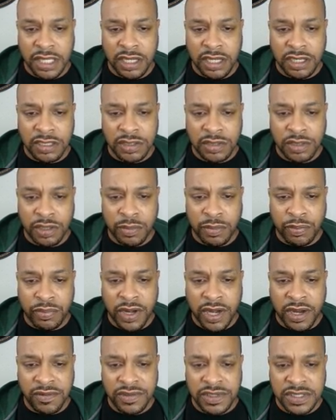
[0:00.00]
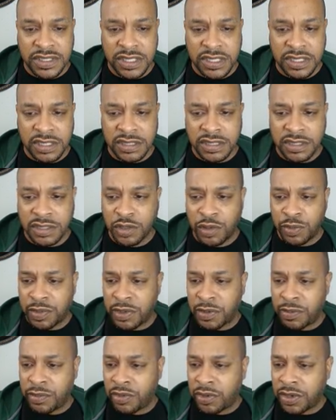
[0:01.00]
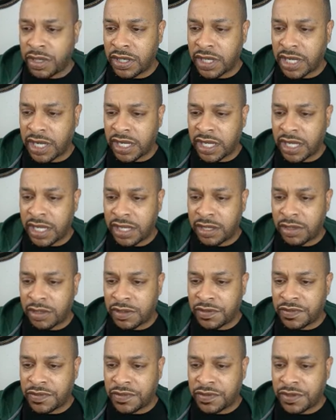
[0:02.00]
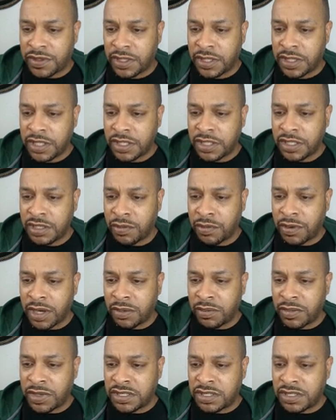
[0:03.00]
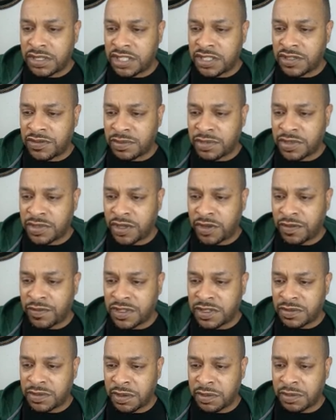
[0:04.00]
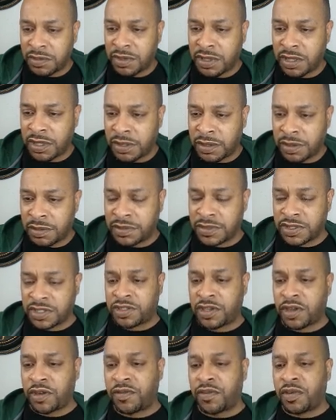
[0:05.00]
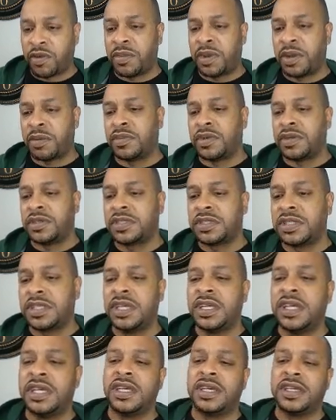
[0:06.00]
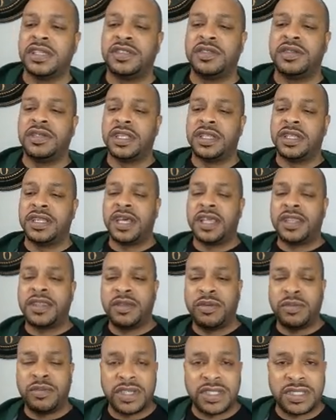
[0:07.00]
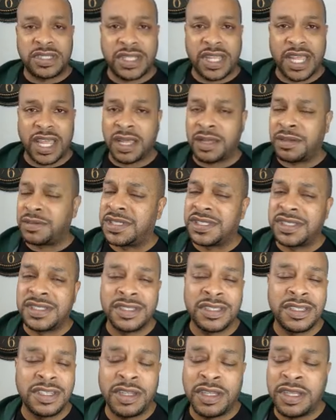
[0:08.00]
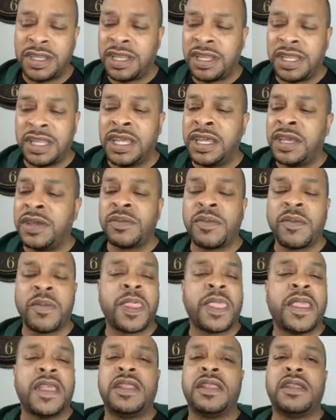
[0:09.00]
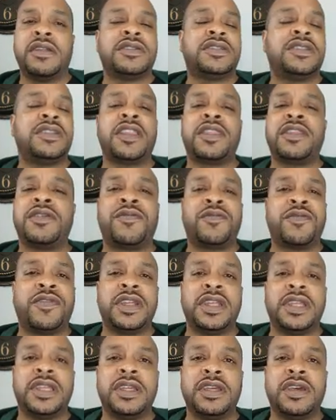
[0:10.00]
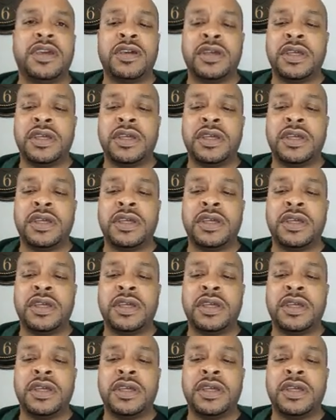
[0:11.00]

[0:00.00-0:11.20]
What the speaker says: And I also go to privacy. This is super important. I cut off direct messages from service server members, because you get nothing but scams. There's nothing free.